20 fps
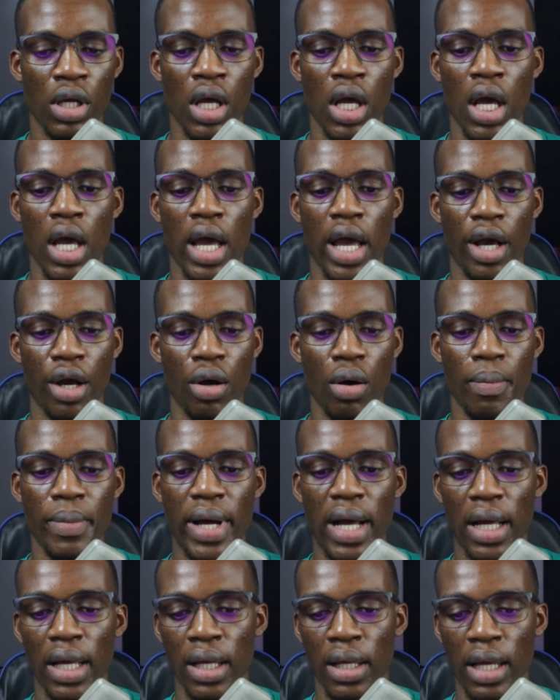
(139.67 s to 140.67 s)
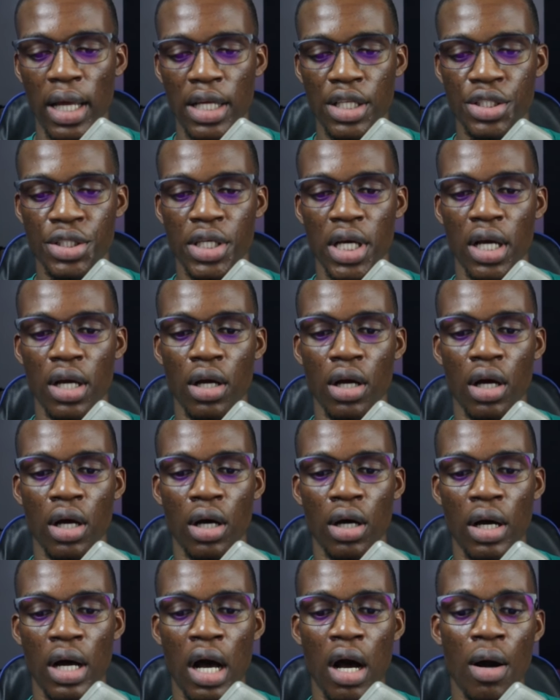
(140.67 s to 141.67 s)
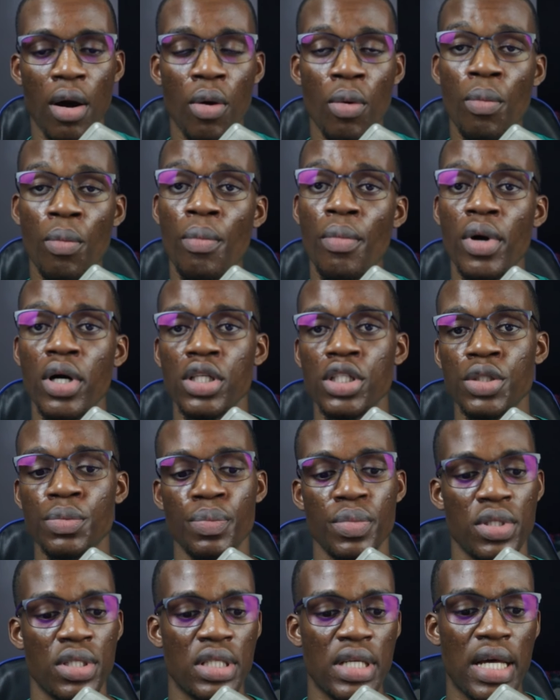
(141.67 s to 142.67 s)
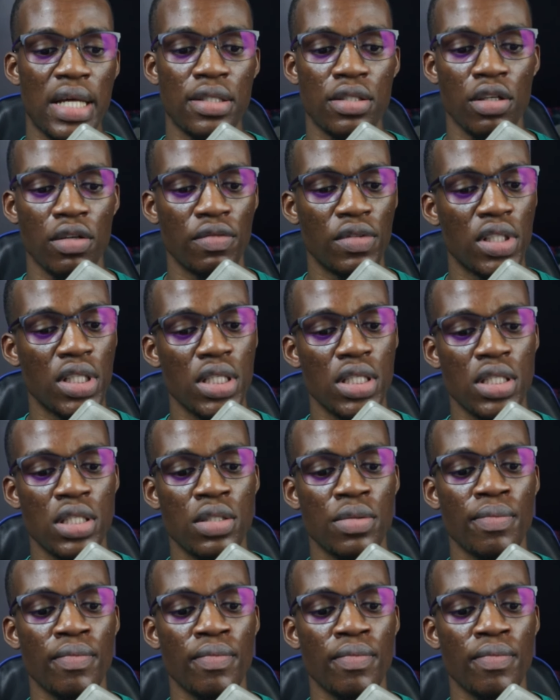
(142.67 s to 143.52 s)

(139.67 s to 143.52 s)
and come back and check how much percent of this,